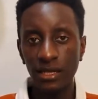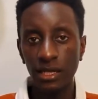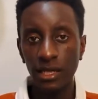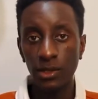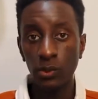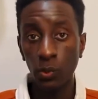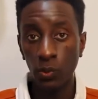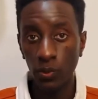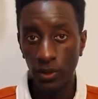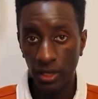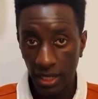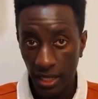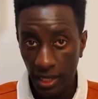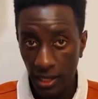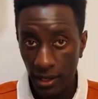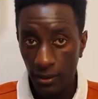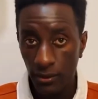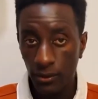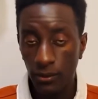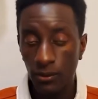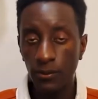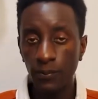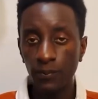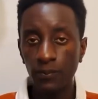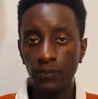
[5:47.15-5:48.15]
It will
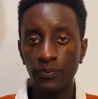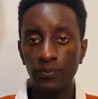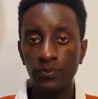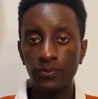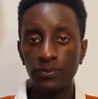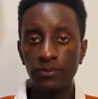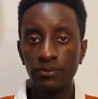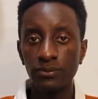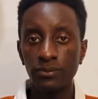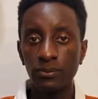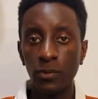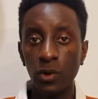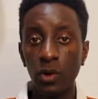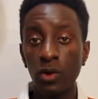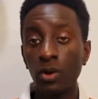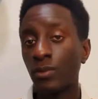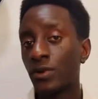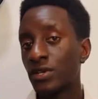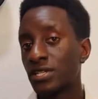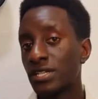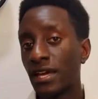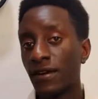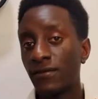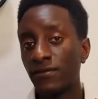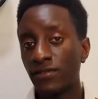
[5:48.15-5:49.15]
kill
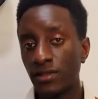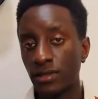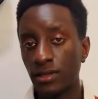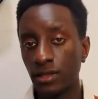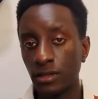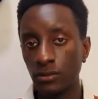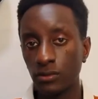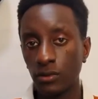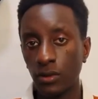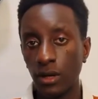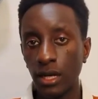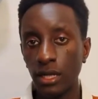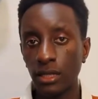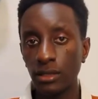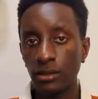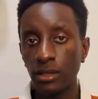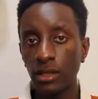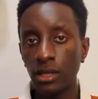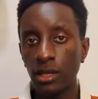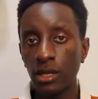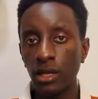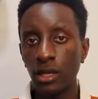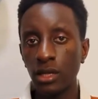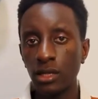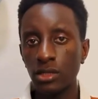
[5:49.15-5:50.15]
almost everything, right?
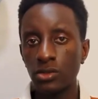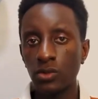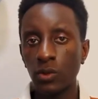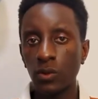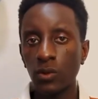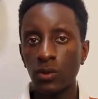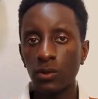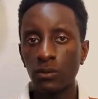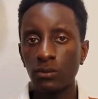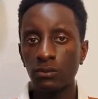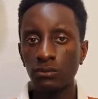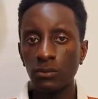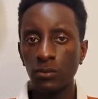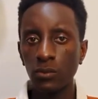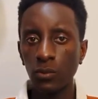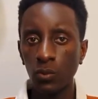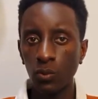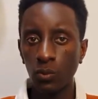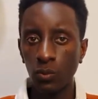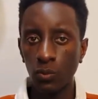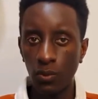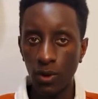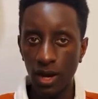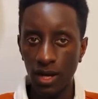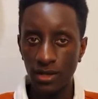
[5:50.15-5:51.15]
So
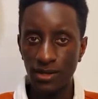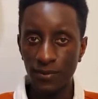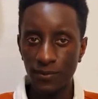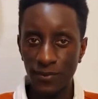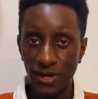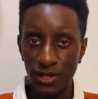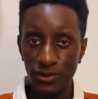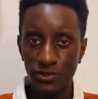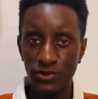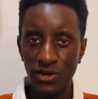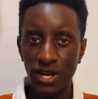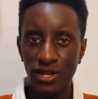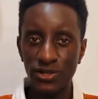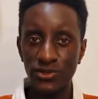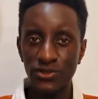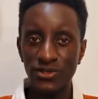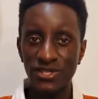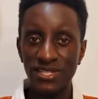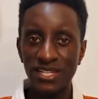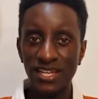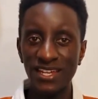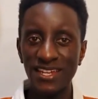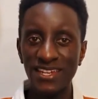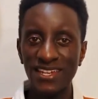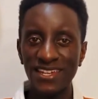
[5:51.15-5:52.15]
what am I trying to
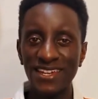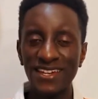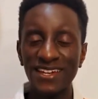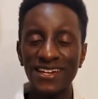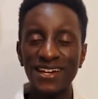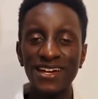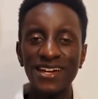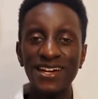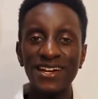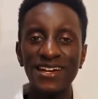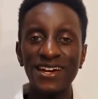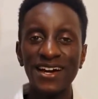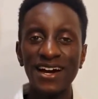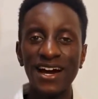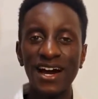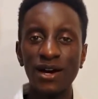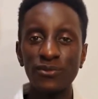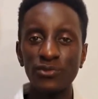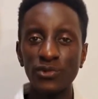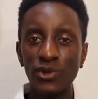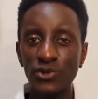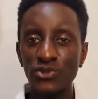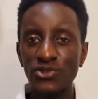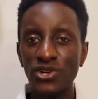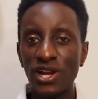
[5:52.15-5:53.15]
say here? I'm
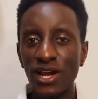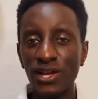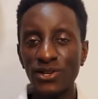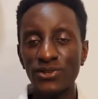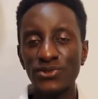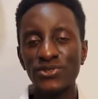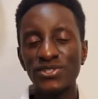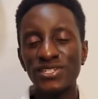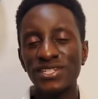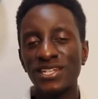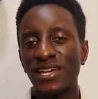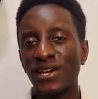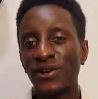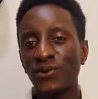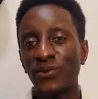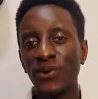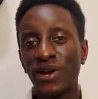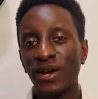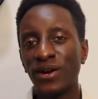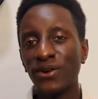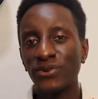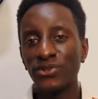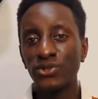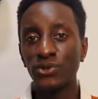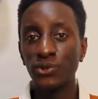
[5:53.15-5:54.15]
not trying to say,
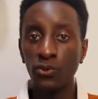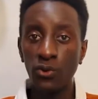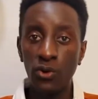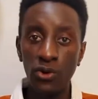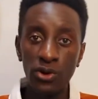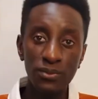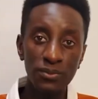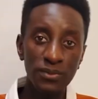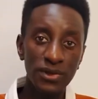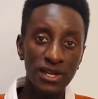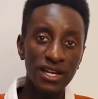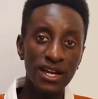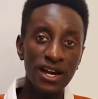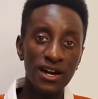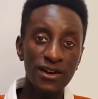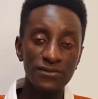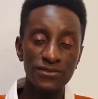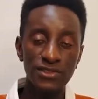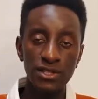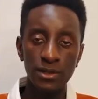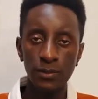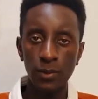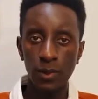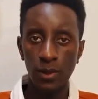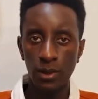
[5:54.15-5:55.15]
well, you won't be
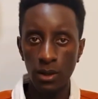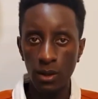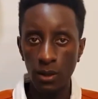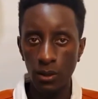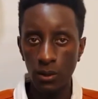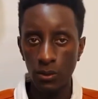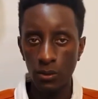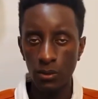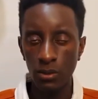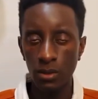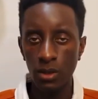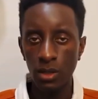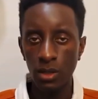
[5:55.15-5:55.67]
comfortable. No.